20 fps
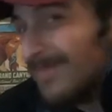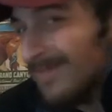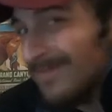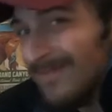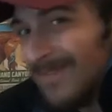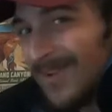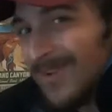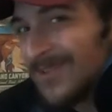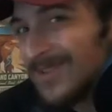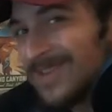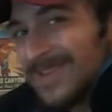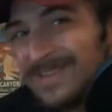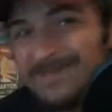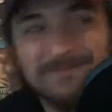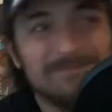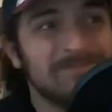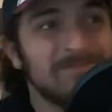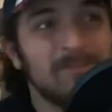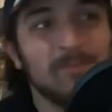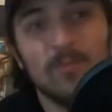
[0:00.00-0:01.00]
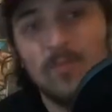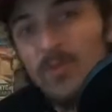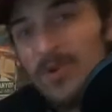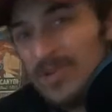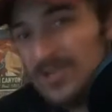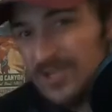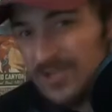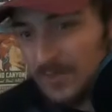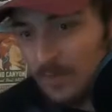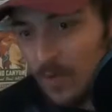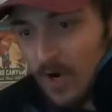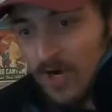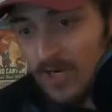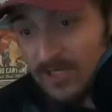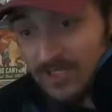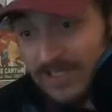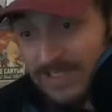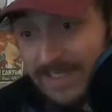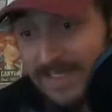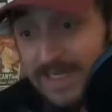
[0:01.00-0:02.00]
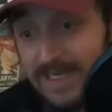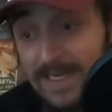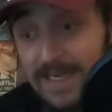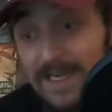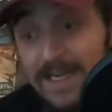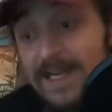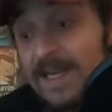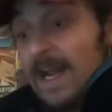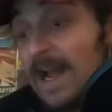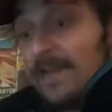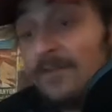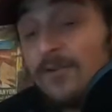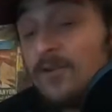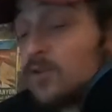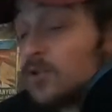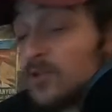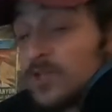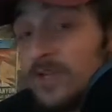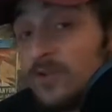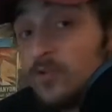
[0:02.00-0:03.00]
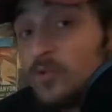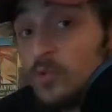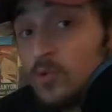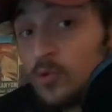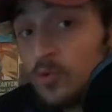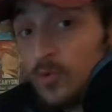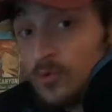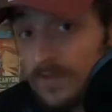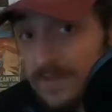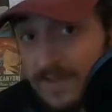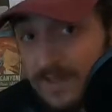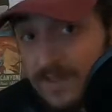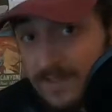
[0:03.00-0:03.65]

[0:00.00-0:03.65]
They're just wishy-washy, and they're usually neutral to the